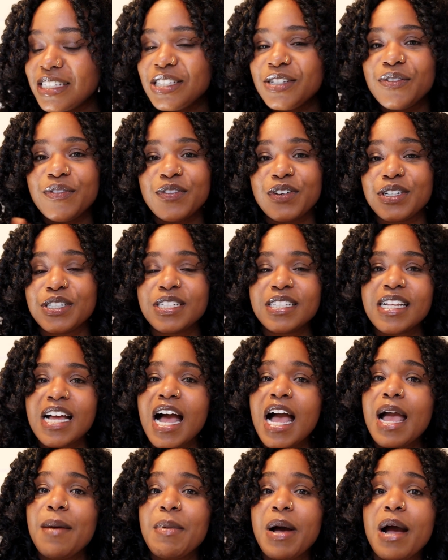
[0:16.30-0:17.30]
is the first
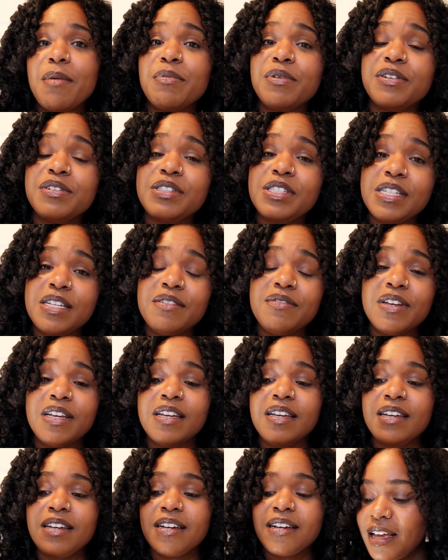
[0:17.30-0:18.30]
time I'm
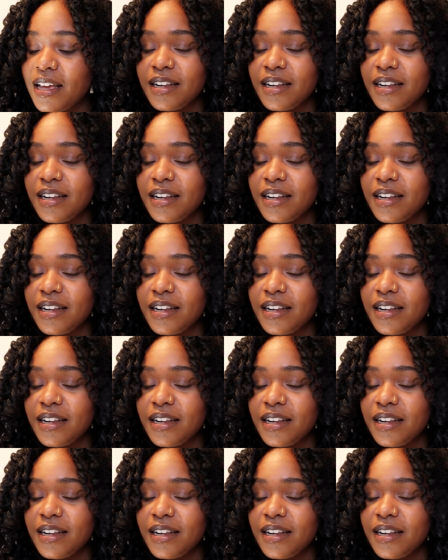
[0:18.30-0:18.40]
receiving